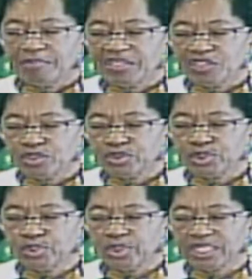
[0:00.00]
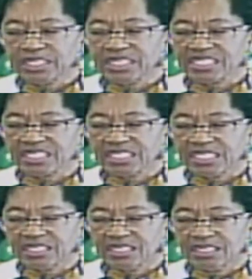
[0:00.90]
May those who are
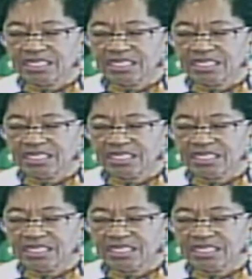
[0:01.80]
listening